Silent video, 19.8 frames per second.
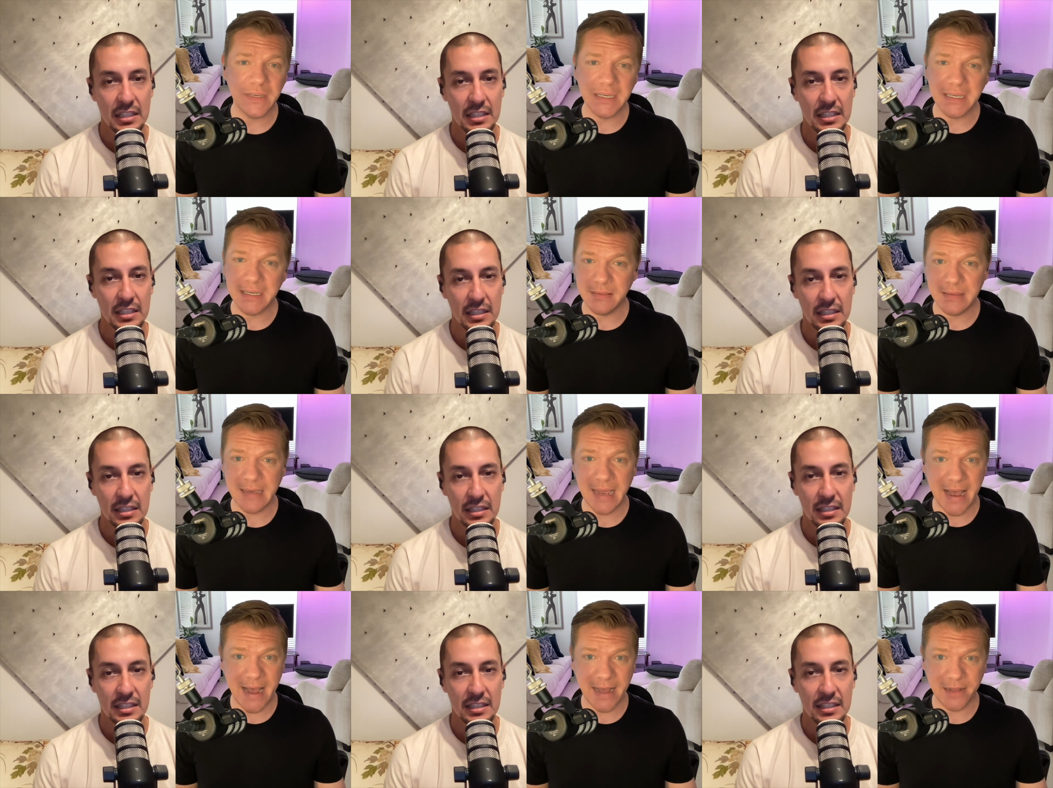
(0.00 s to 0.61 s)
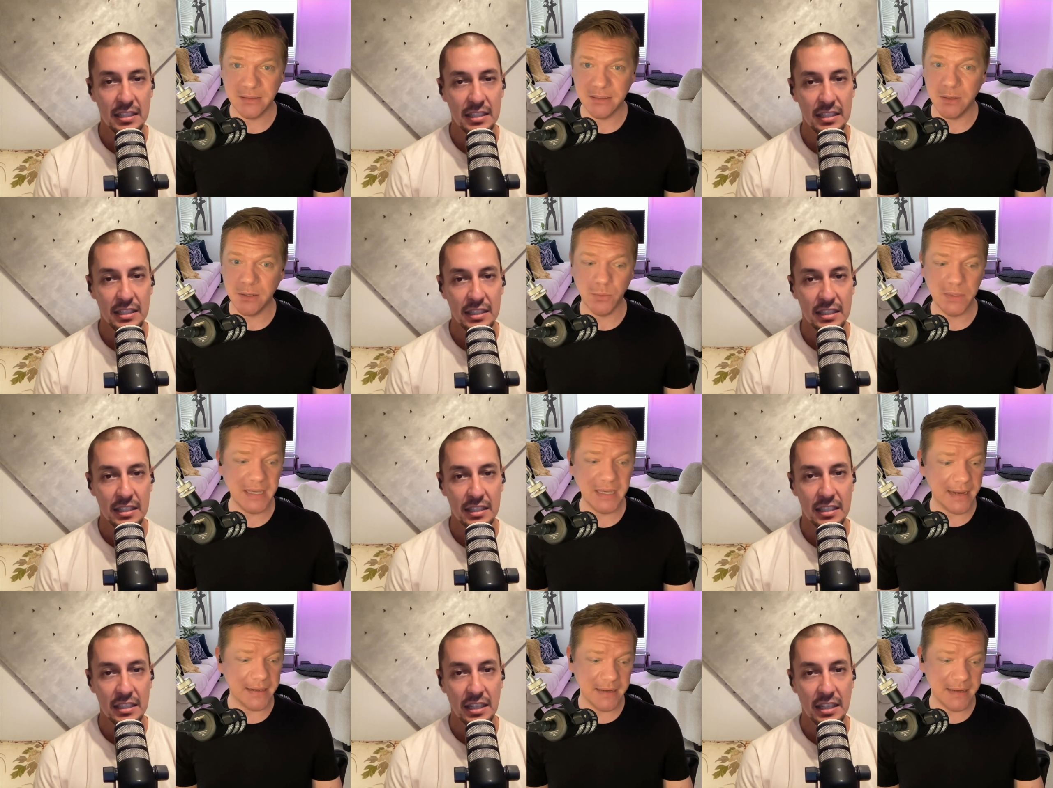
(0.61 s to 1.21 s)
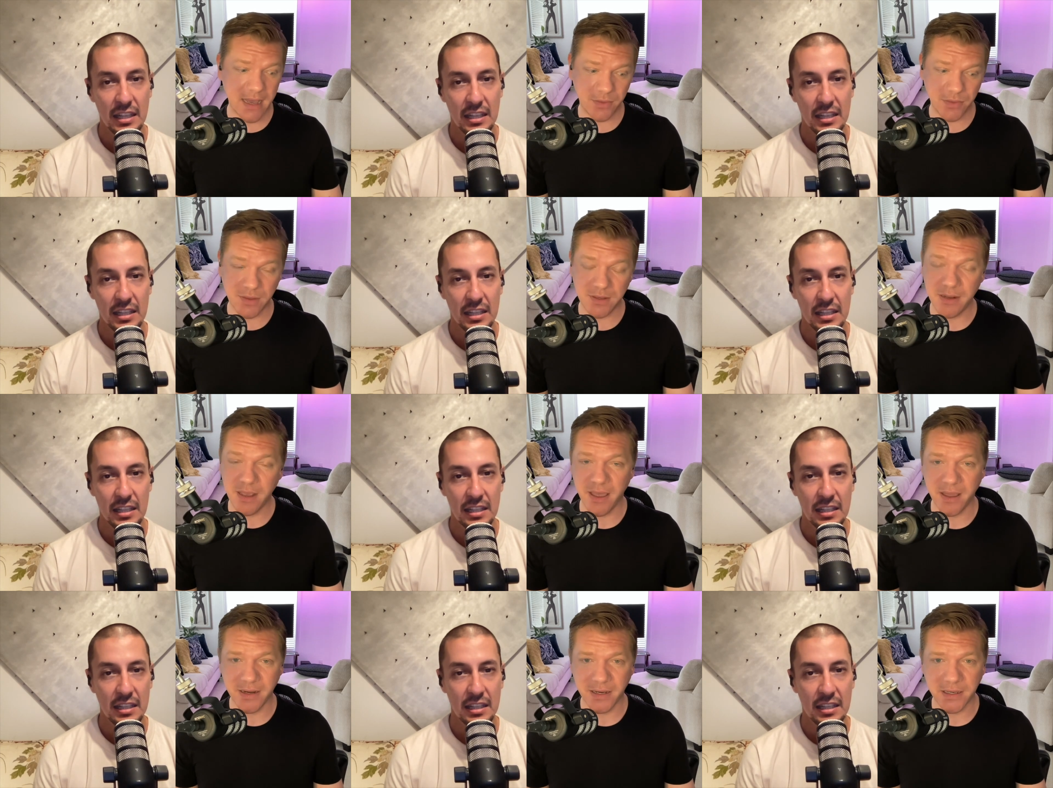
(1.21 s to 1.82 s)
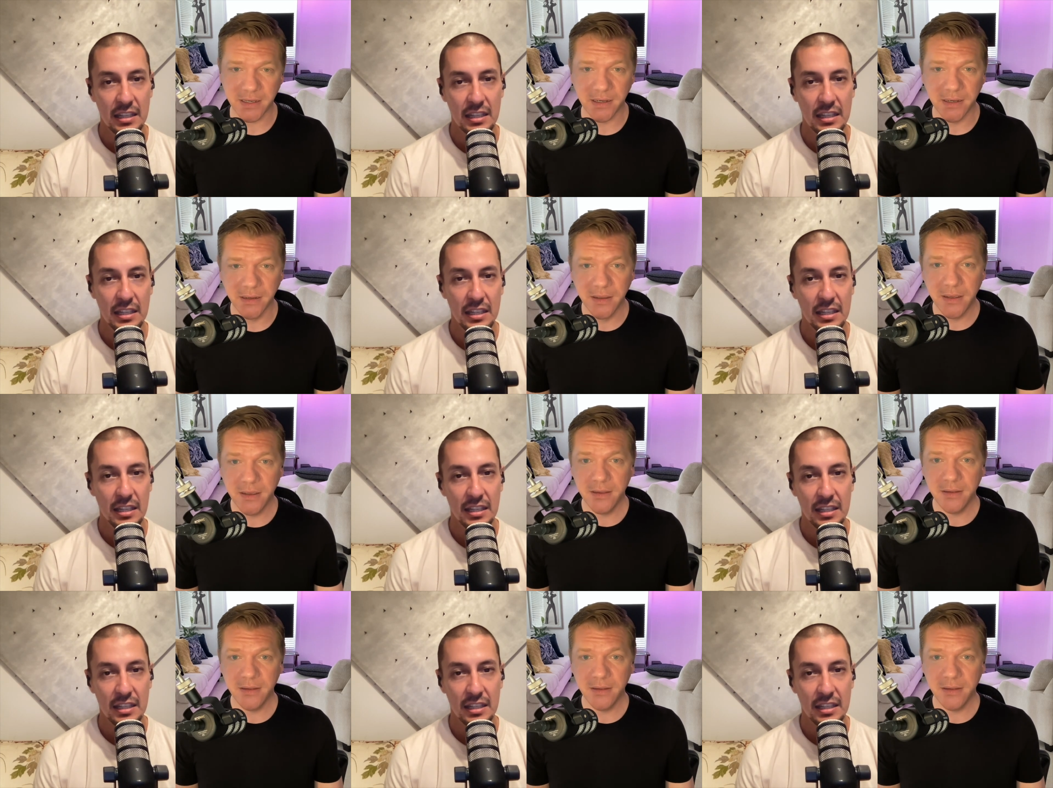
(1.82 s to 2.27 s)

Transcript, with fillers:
Speaker 1: even get that. So we got nothing, honey.